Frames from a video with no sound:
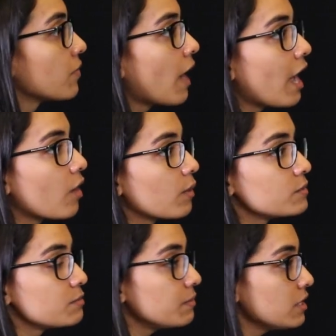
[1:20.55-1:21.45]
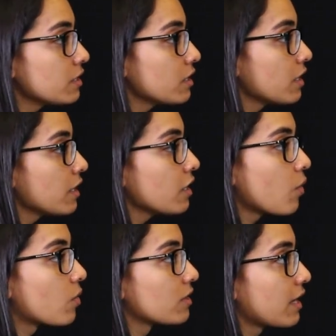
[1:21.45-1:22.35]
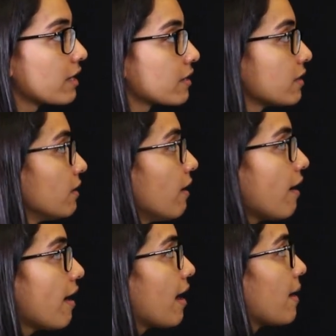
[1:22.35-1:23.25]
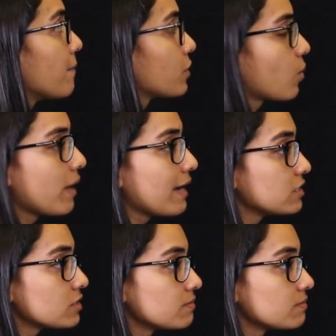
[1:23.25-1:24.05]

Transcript: how I'm speaking, or like um, the way I,